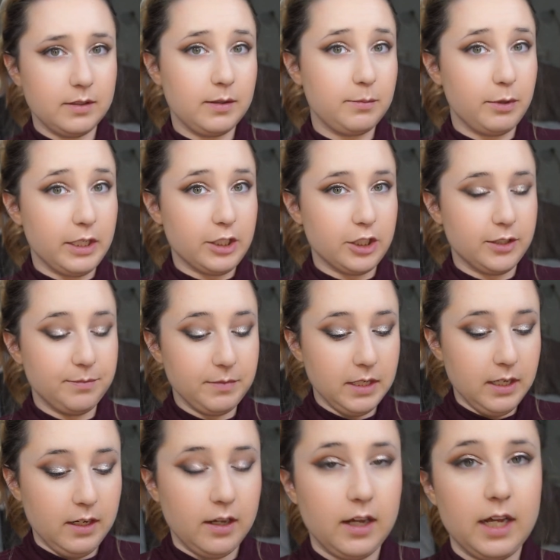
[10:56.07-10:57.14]
I'm pretty sure.
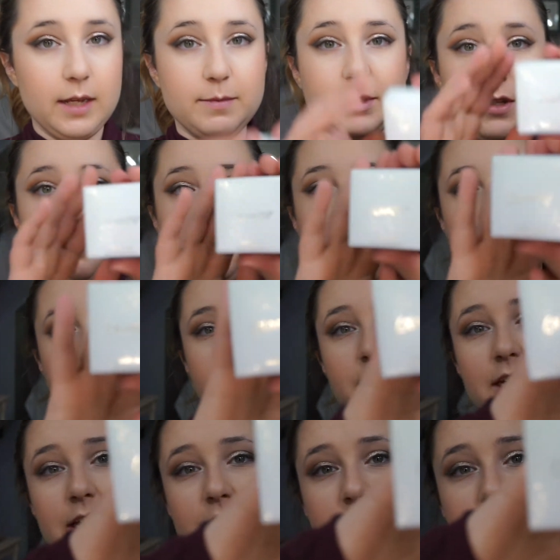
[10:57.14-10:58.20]
So the box looks like